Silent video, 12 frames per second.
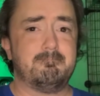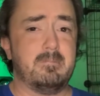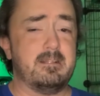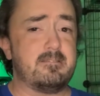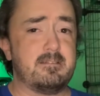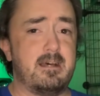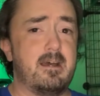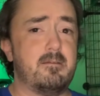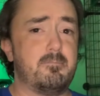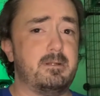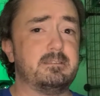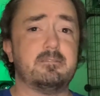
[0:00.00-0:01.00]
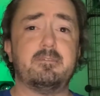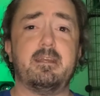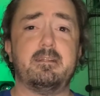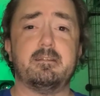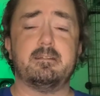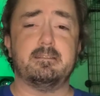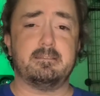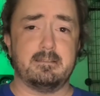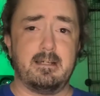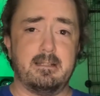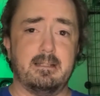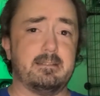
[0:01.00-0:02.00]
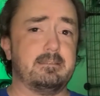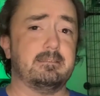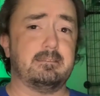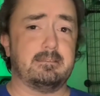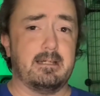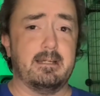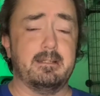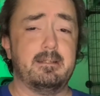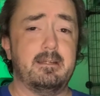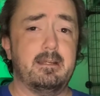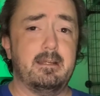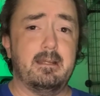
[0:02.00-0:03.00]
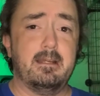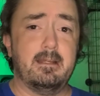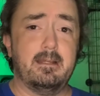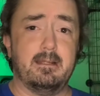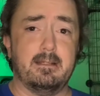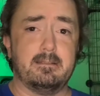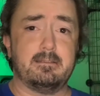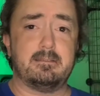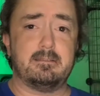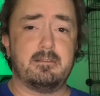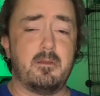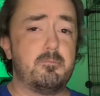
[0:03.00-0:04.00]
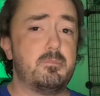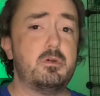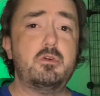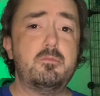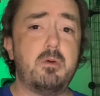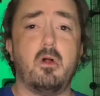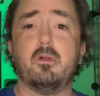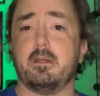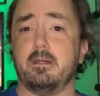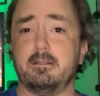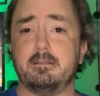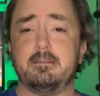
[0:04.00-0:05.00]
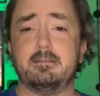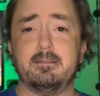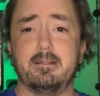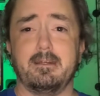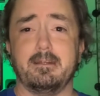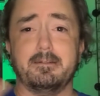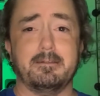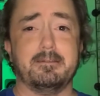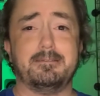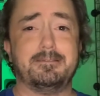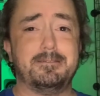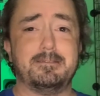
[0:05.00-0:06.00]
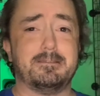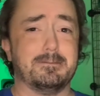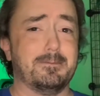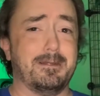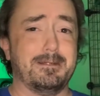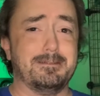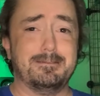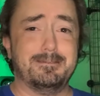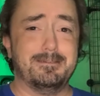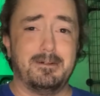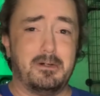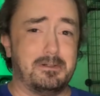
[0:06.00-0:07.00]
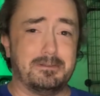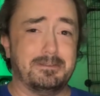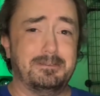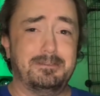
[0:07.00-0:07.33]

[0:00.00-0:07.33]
It's not Pennsylvania, it's not Liechtenstein, it's the Pooh polka. And so they all,